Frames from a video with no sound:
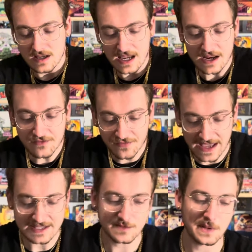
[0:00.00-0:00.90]

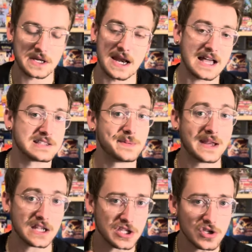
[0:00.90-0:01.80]
invest but not
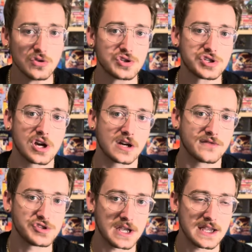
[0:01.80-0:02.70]
spend a huge chunk of
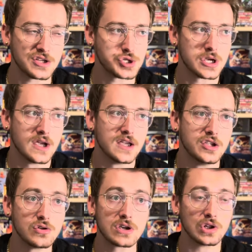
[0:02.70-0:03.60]
change,
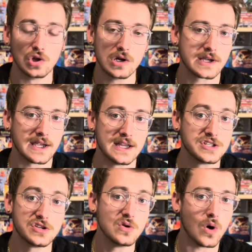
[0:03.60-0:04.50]
you could look
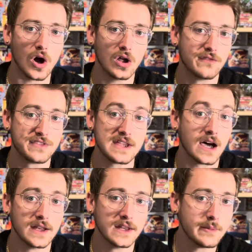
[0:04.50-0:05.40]
into all of the
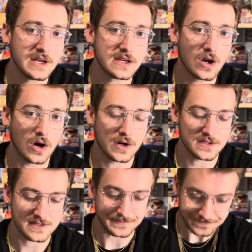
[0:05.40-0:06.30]
unlimited
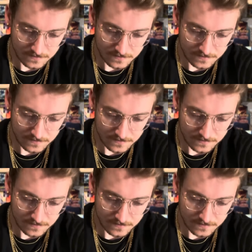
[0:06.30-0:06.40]
cards,